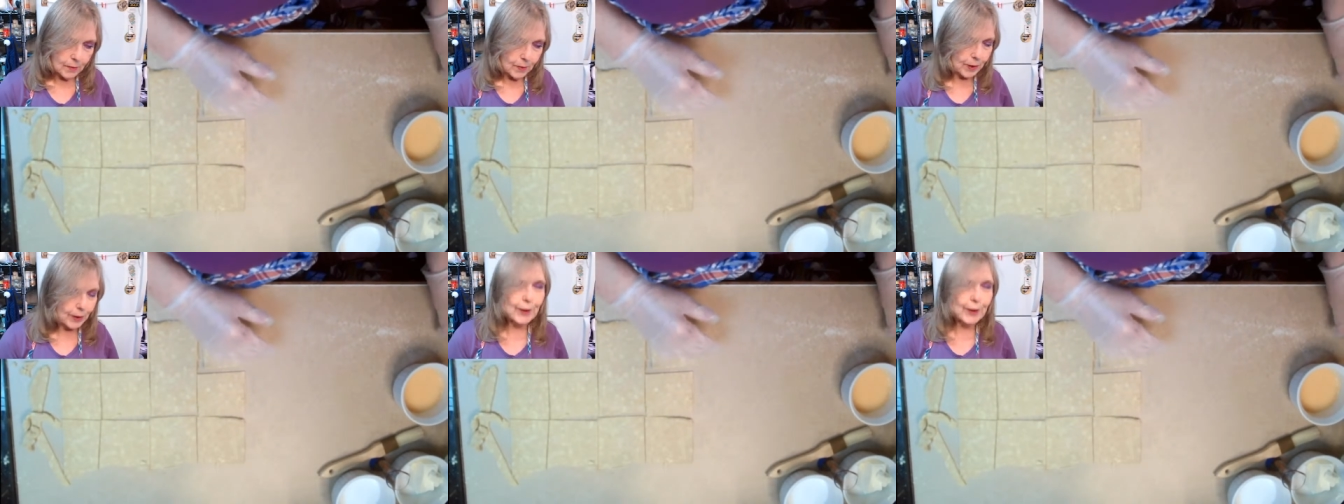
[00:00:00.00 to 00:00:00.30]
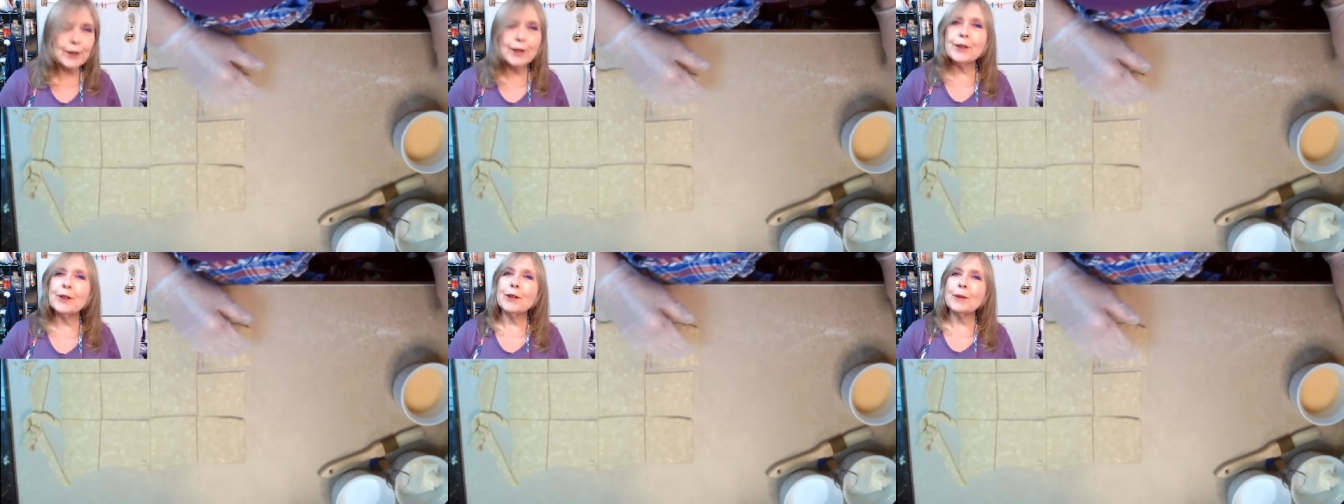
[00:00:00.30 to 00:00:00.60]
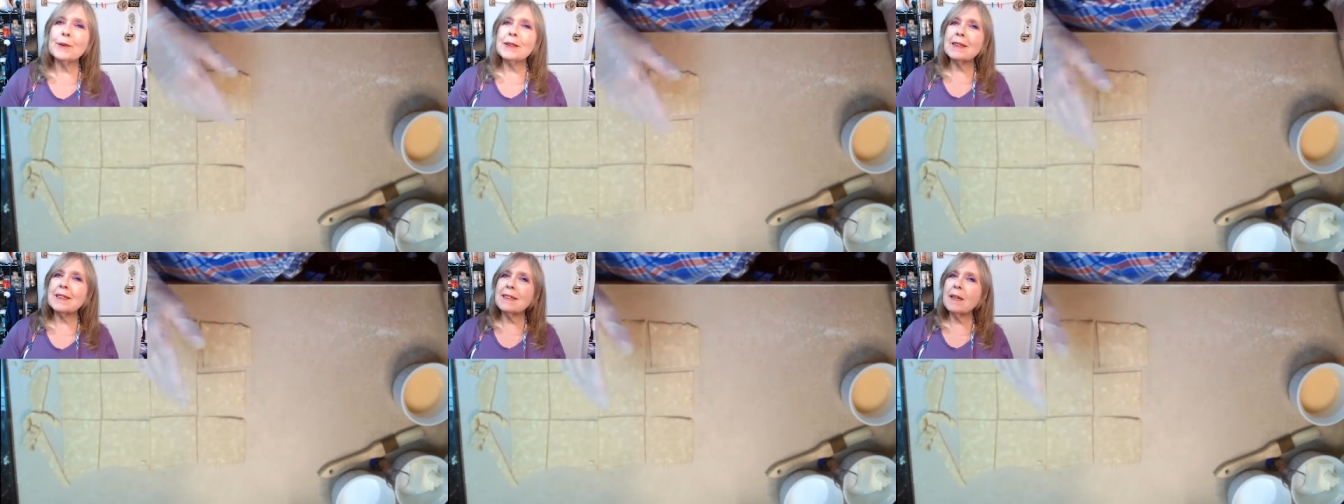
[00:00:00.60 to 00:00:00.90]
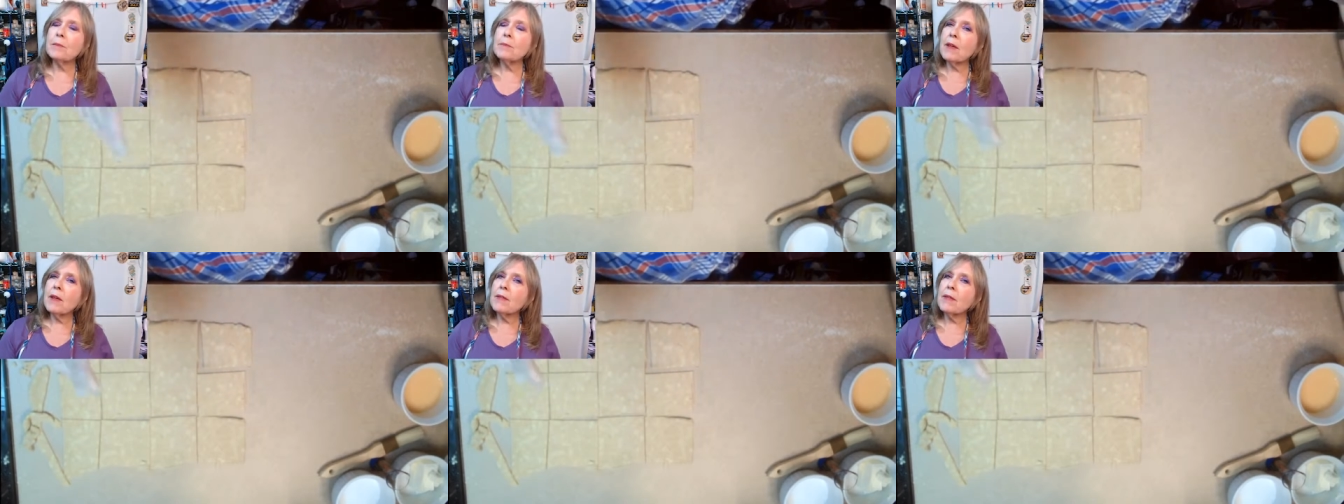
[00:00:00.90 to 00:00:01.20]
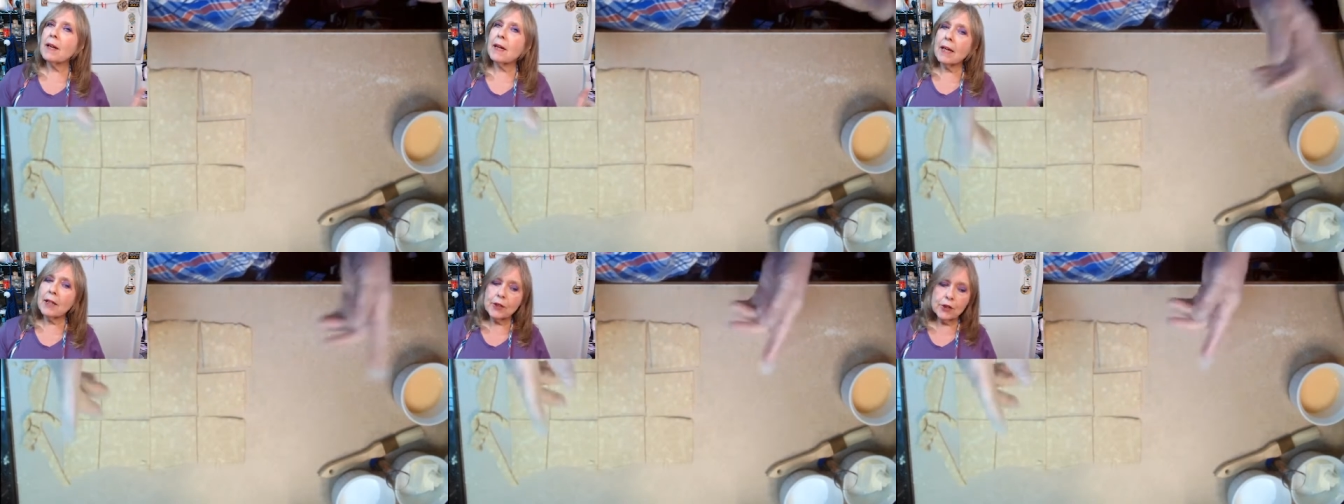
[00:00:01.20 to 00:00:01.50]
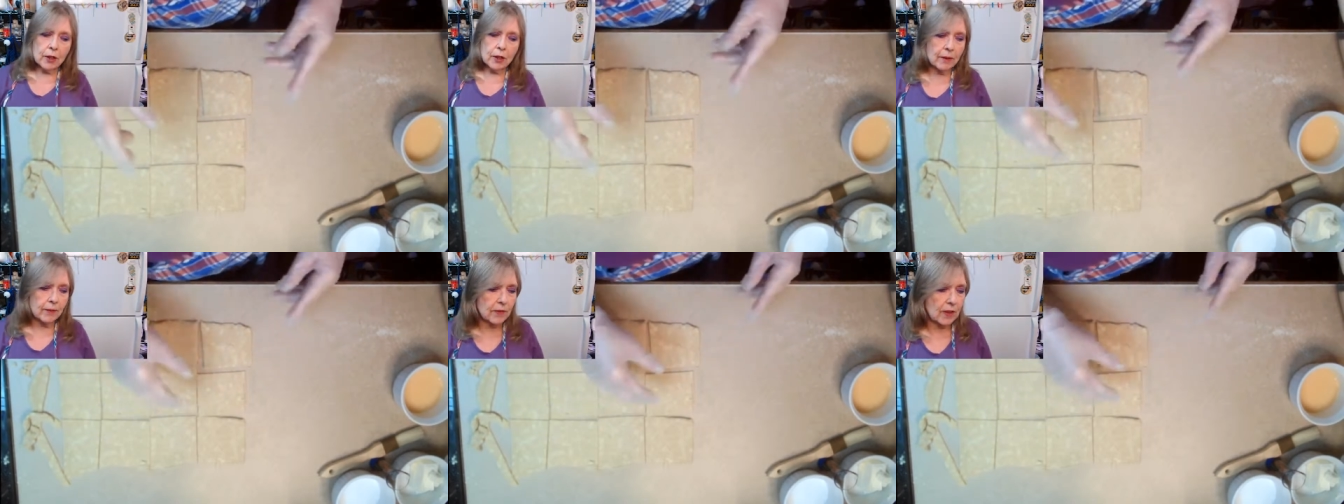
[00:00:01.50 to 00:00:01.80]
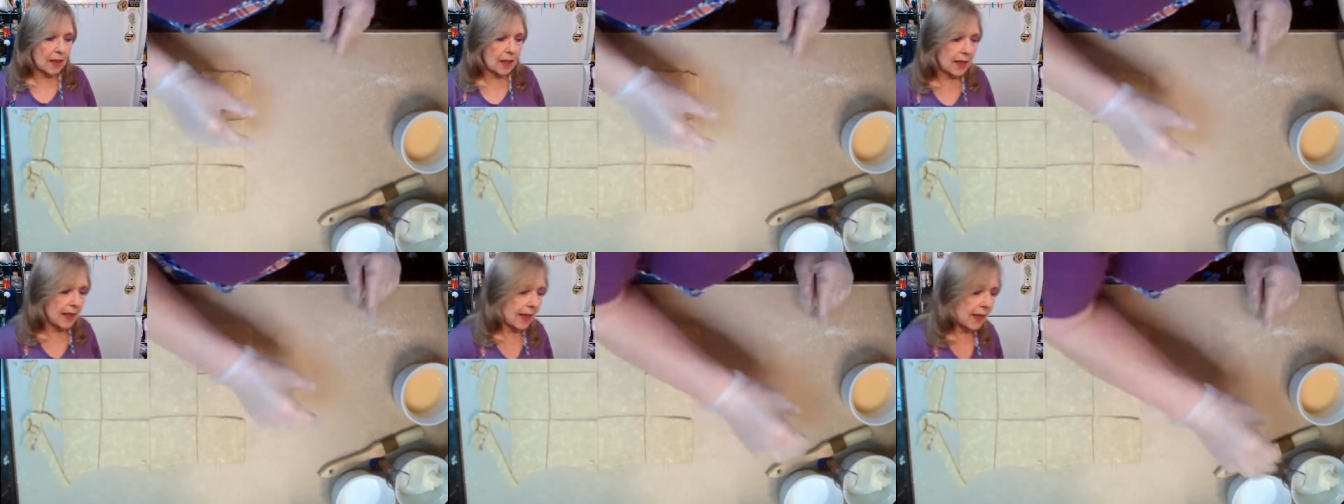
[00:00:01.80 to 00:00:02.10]
thing we're going to do is something that I should have
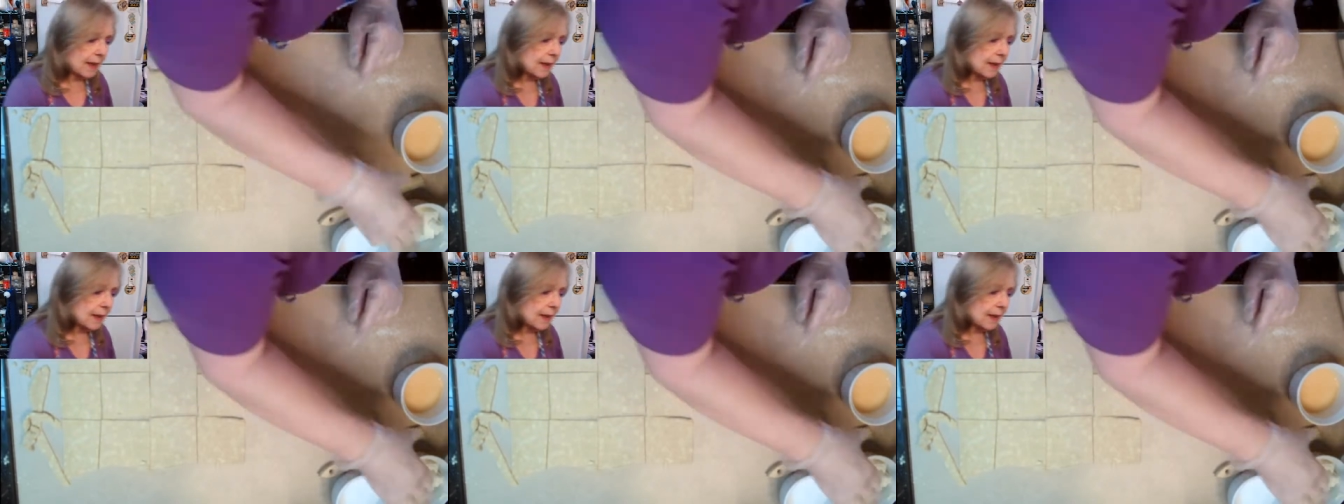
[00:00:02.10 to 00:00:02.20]
done